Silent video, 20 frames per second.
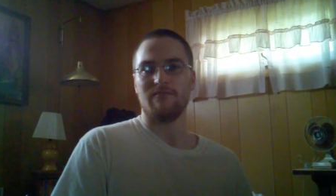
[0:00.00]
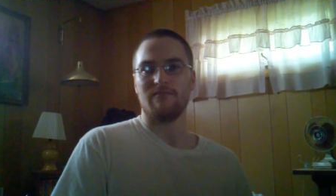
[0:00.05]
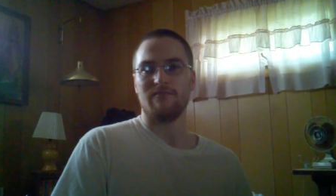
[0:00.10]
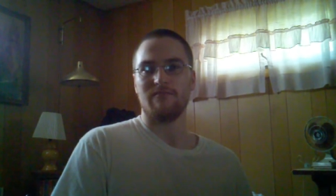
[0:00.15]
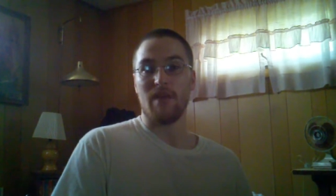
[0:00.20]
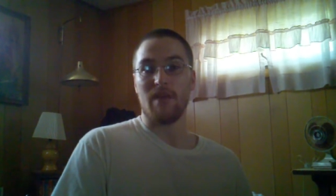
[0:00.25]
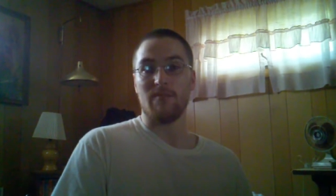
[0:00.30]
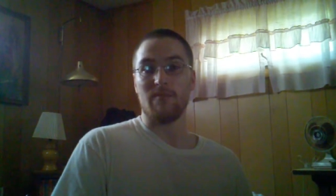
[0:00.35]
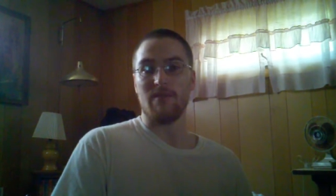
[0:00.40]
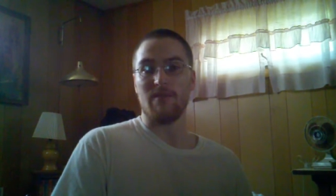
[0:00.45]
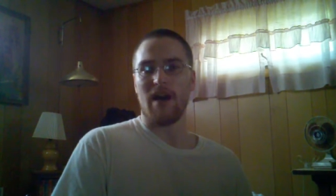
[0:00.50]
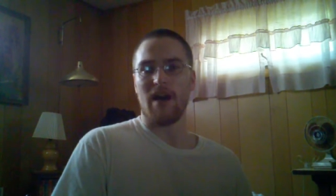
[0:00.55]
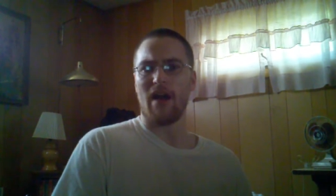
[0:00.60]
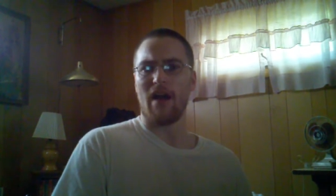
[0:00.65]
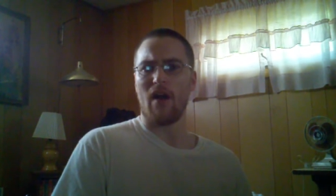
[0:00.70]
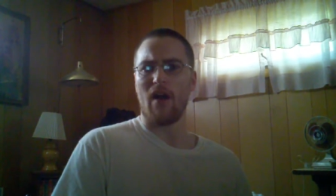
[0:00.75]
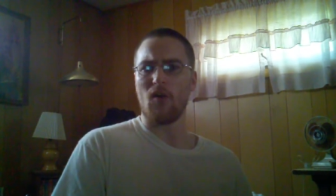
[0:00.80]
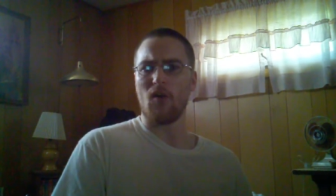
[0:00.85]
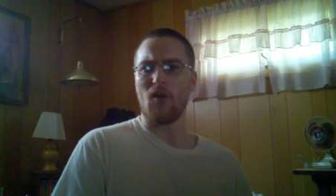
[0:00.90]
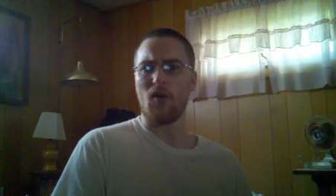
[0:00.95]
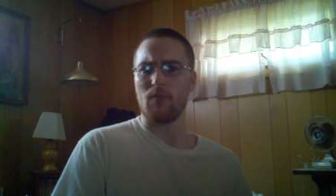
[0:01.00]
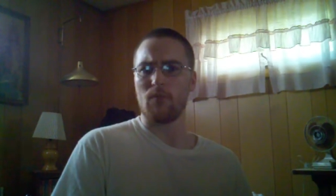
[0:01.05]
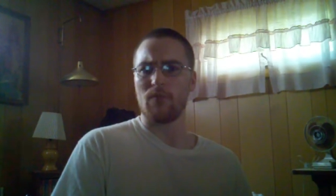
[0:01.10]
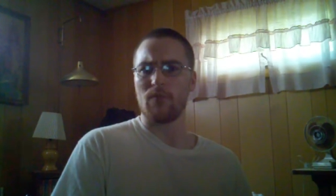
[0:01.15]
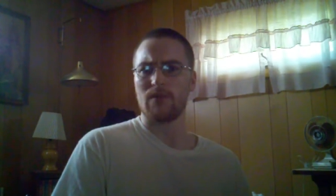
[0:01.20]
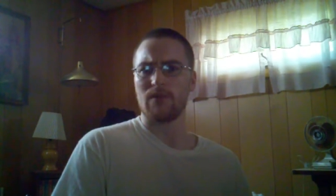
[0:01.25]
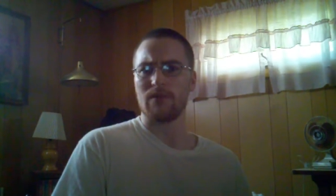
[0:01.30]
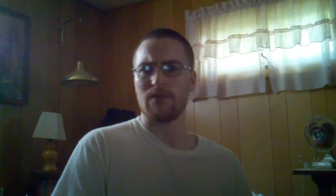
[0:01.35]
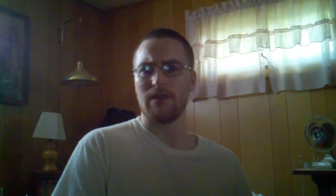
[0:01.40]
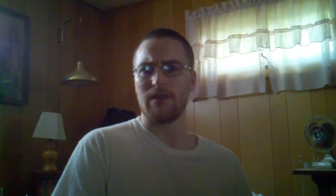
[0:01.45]
Maybe. I hope.
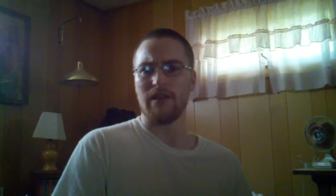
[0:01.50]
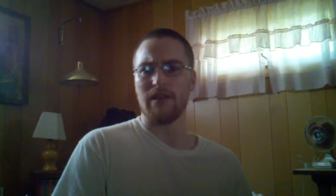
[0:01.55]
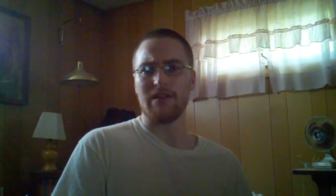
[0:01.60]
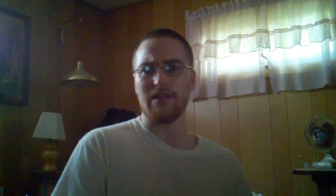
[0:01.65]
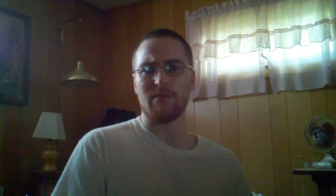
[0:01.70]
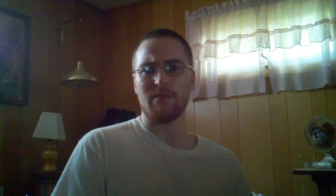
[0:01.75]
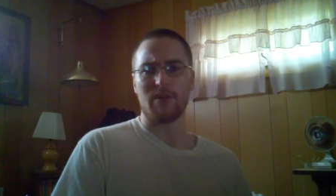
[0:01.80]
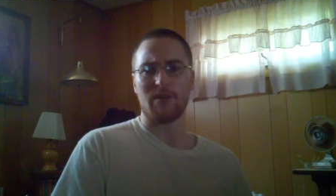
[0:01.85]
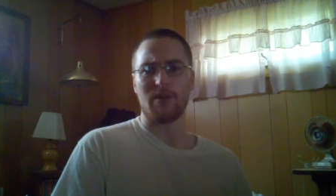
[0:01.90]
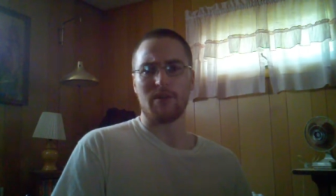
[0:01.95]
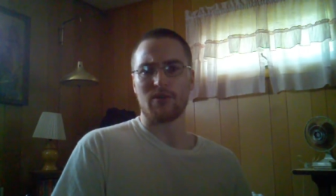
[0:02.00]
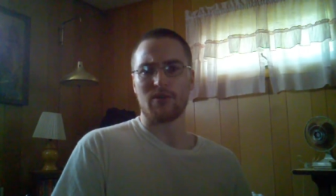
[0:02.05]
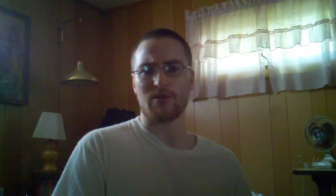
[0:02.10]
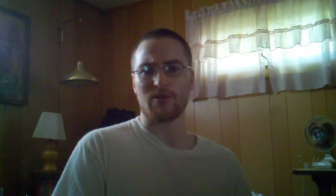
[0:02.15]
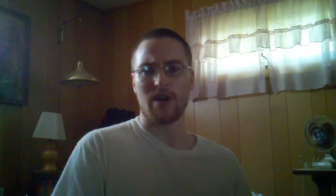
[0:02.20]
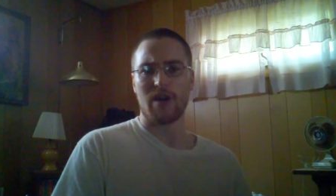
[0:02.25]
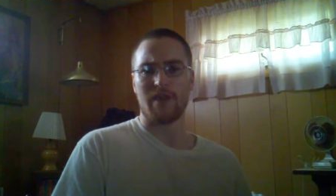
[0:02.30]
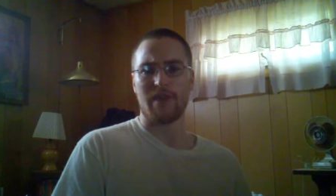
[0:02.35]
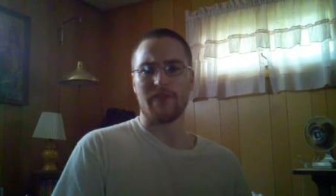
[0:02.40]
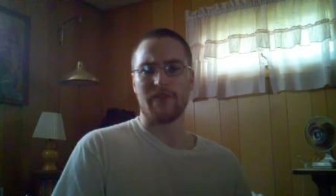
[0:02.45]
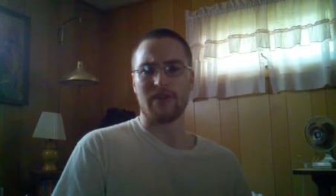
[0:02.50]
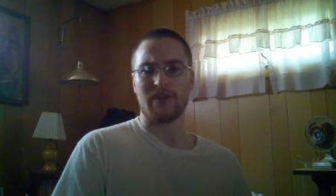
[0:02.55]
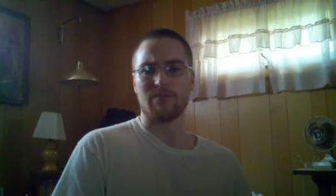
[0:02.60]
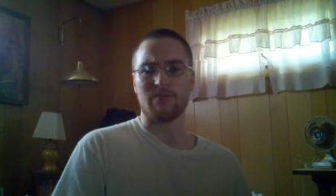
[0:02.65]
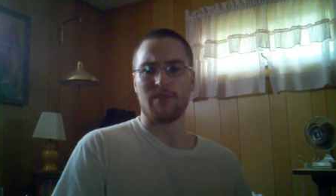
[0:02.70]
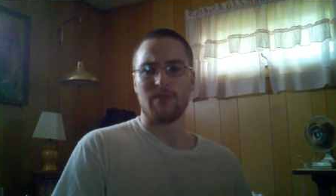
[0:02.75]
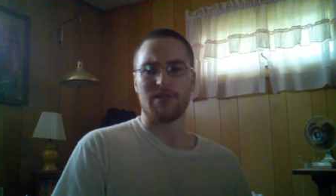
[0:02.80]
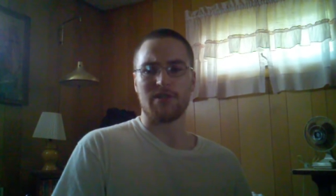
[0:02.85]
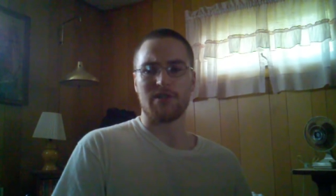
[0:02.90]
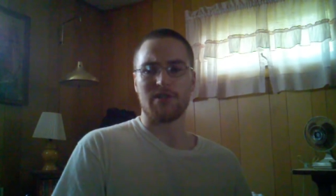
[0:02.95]
I need to bring more traffic to
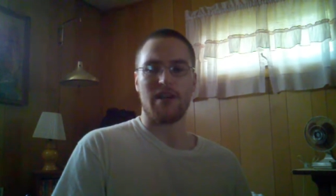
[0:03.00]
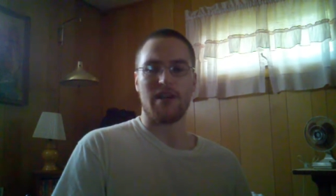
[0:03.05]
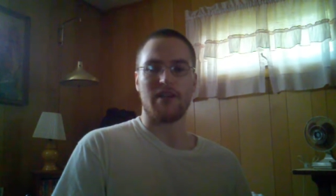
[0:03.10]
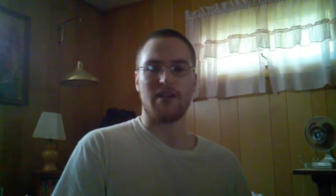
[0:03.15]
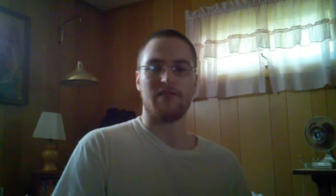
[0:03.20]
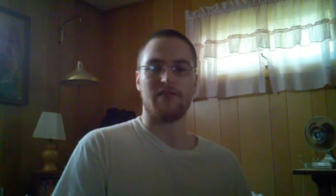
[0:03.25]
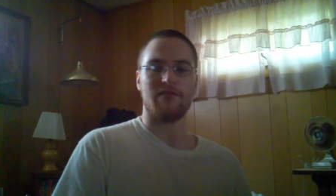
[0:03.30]
my channel.